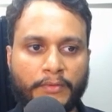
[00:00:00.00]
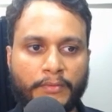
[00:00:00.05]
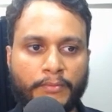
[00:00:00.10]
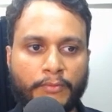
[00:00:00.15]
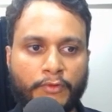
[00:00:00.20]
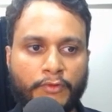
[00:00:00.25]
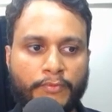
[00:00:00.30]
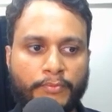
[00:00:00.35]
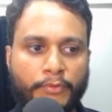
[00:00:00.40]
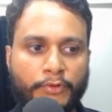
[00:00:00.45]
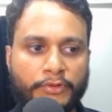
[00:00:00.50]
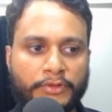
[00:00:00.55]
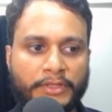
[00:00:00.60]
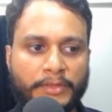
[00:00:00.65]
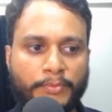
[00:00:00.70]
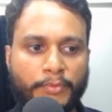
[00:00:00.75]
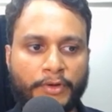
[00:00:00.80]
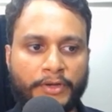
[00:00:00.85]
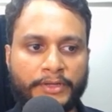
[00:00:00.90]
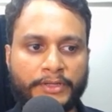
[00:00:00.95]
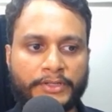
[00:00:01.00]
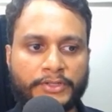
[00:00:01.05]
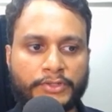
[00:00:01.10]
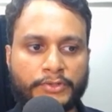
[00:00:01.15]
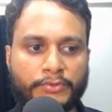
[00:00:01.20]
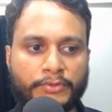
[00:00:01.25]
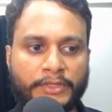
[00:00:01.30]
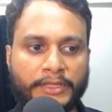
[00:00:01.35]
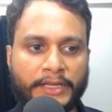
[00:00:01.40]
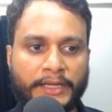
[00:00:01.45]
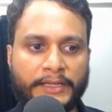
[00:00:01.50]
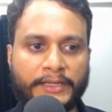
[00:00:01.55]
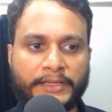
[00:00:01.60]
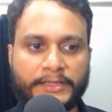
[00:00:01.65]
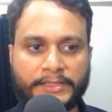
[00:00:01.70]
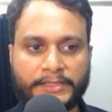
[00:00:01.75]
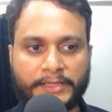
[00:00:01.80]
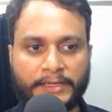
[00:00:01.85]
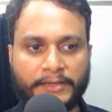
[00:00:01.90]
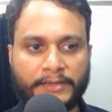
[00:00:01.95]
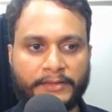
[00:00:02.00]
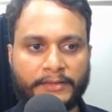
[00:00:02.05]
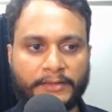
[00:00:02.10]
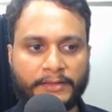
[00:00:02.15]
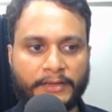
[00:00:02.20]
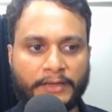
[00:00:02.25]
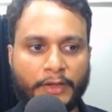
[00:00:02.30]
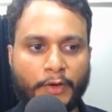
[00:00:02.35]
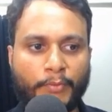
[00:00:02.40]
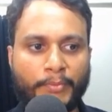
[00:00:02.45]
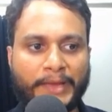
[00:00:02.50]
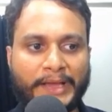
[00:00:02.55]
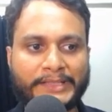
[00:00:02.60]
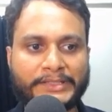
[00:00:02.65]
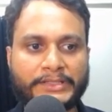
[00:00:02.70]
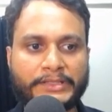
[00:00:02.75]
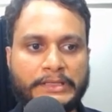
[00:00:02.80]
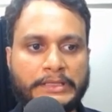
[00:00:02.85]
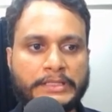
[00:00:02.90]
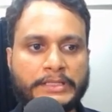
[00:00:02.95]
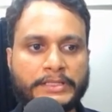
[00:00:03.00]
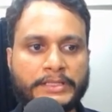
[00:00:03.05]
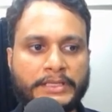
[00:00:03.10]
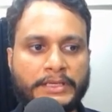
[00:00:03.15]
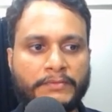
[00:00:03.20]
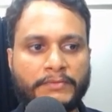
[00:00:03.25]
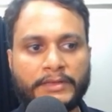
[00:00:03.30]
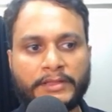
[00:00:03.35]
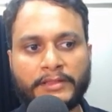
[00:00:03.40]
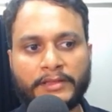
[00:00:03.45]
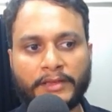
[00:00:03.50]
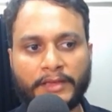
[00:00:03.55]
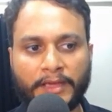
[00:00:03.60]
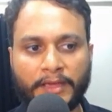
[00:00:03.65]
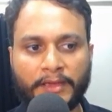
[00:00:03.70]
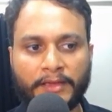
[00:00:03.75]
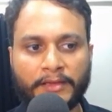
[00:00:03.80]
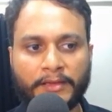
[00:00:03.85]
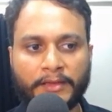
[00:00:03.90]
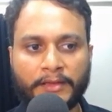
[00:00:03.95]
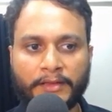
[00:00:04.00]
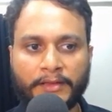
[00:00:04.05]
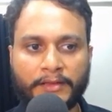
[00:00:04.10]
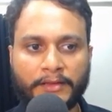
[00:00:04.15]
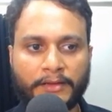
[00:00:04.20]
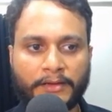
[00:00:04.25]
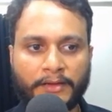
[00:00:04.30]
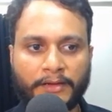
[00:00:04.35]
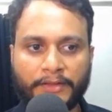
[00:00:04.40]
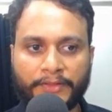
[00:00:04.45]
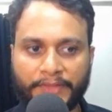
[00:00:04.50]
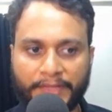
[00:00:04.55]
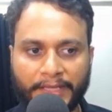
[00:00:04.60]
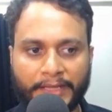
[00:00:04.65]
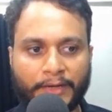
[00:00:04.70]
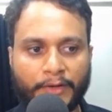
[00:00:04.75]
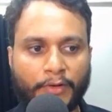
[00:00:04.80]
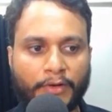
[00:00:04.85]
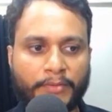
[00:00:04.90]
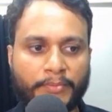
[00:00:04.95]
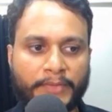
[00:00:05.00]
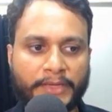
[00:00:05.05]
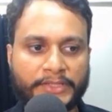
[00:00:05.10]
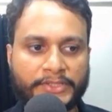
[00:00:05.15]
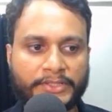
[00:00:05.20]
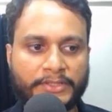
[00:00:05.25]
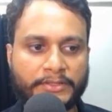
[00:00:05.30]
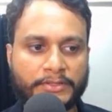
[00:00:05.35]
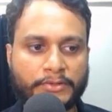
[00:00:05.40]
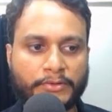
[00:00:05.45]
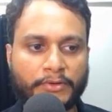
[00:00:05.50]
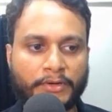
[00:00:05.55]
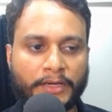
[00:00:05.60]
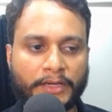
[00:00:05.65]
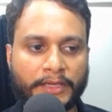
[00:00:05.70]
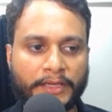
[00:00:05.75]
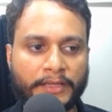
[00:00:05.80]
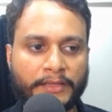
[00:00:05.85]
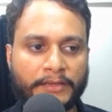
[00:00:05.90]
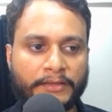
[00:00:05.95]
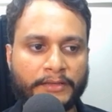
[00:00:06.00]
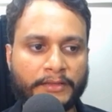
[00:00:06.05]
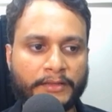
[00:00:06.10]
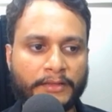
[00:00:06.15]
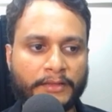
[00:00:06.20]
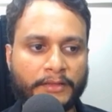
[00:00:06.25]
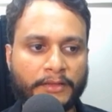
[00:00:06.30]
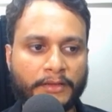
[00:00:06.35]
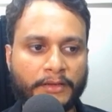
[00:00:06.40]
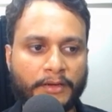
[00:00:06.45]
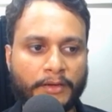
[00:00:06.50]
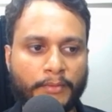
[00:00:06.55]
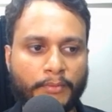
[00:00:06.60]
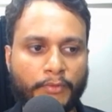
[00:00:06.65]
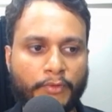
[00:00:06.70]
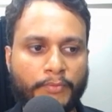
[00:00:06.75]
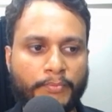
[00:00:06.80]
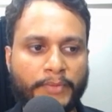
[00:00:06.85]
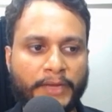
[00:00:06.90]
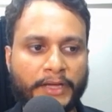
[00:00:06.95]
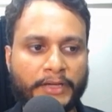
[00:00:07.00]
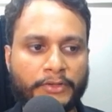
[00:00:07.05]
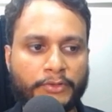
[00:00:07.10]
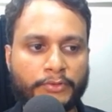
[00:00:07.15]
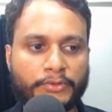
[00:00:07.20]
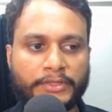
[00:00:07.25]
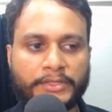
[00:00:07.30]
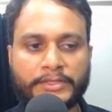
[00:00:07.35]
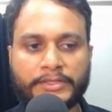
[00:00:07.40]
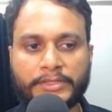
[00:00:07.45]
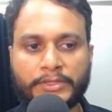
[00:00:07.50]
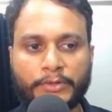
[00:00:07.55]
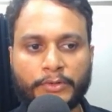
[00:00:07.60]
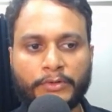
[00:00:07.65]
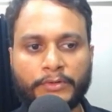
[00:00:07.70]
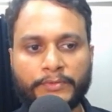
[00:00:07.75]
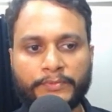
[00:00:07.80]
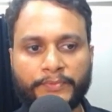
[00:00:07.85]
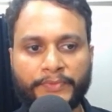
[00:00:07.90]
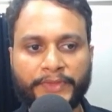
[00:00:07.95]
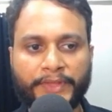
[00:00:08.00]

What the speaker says: Move both the pointers to the right hand side. Now match this C with A. They are not matching. So again, move back to this 0.